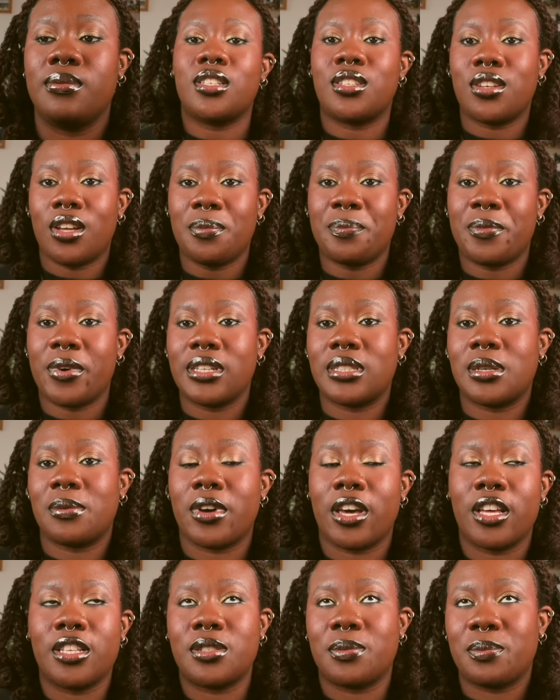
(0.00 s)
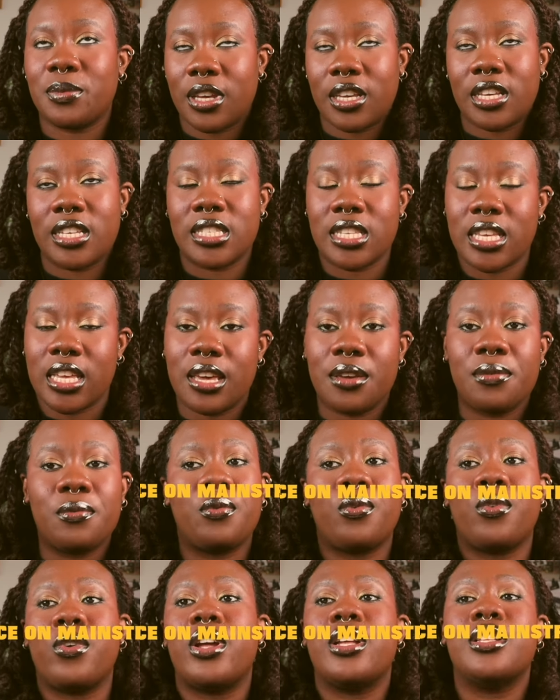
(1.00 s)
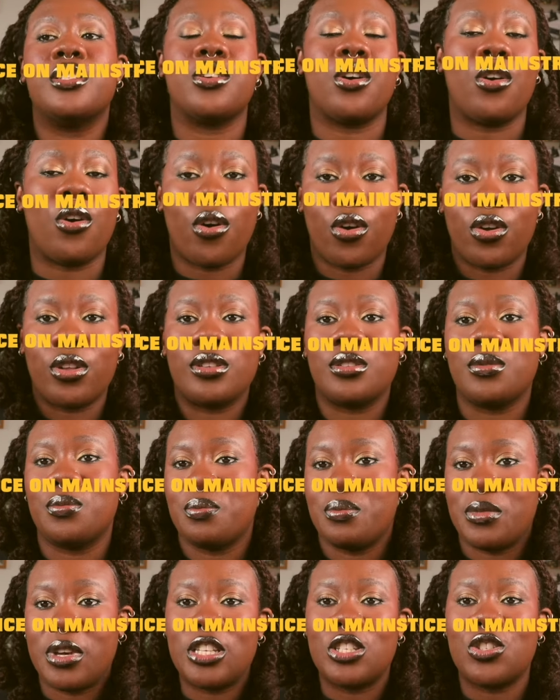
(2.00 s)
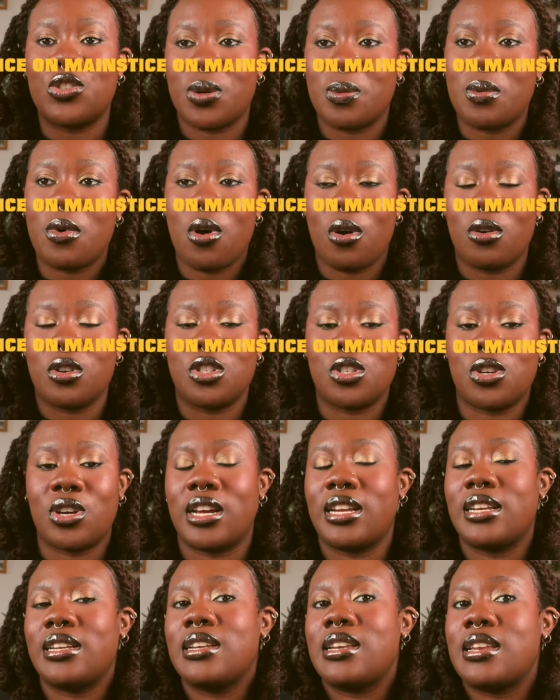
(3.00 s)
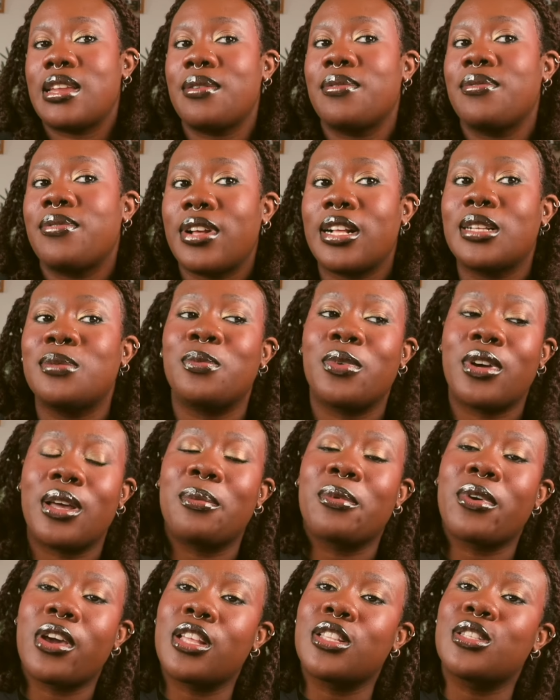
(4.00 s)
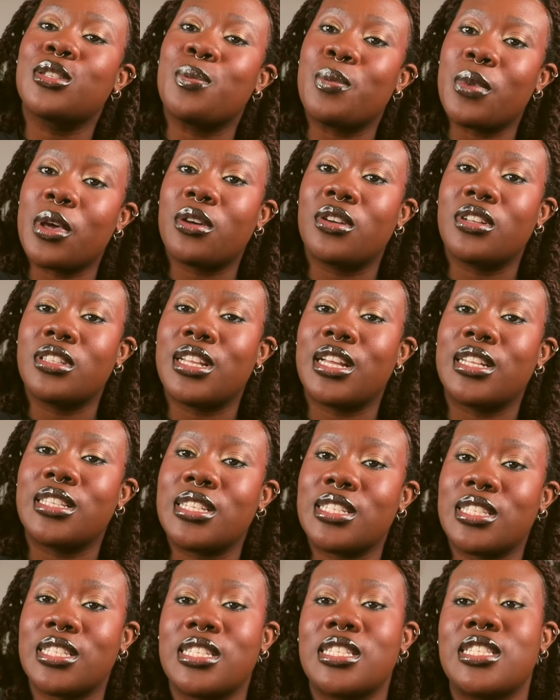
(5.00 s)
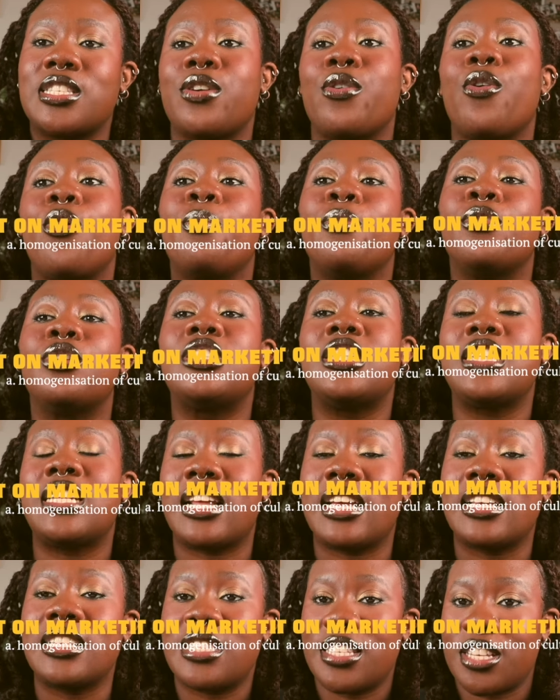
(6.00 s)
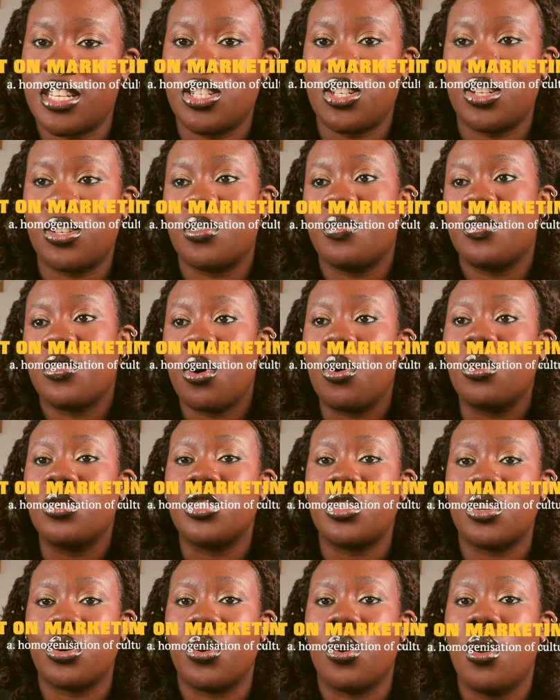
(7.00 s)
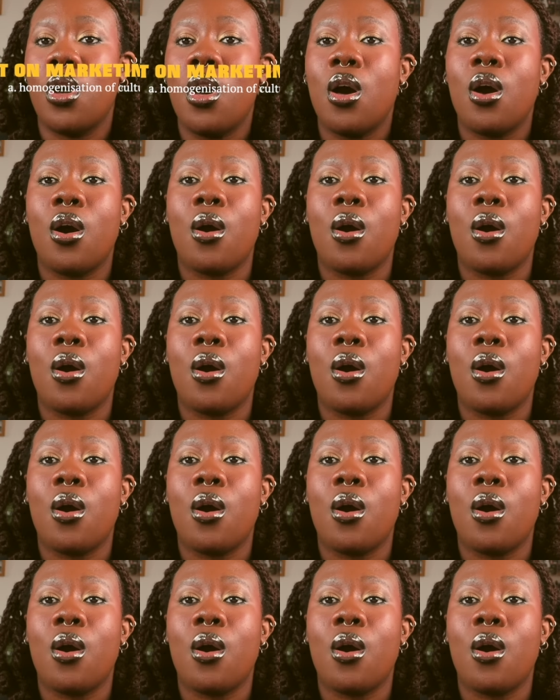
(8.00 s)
So the third point I'm going to make is the influence on mainstream culture. And the first point I'm going to make under this is the homogenization of culture.